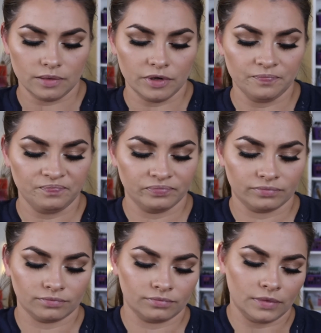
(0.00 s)
summer,
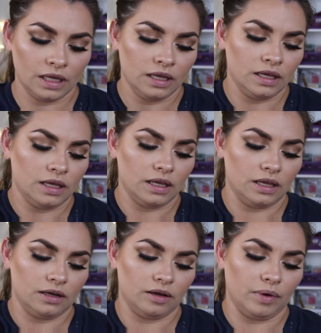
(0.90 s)

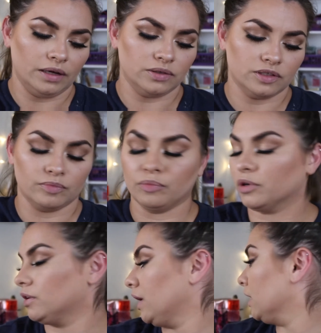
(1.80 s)
and um, I just
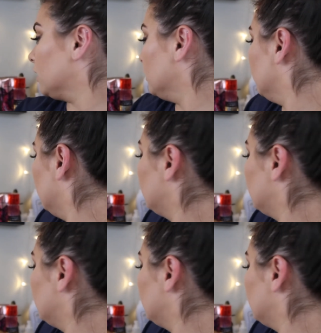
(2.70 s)
remember like